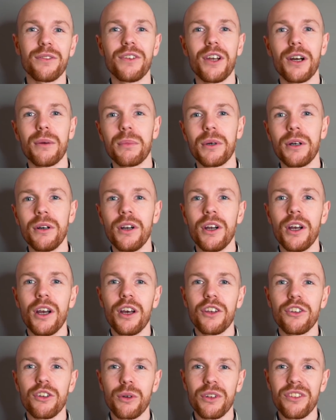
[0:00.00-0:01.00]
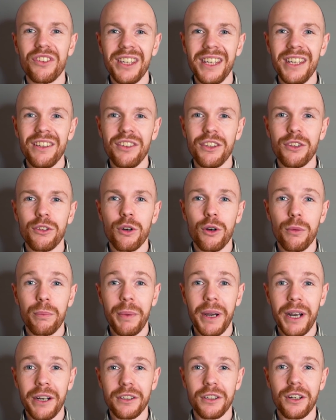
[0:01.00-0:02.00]
number, so it's easy to
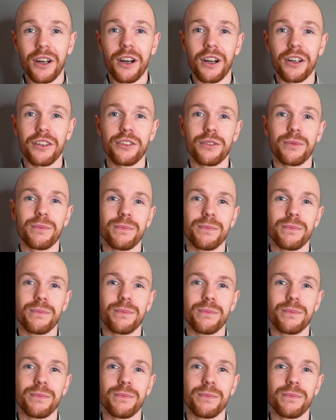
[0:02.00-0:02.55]
compare the cars.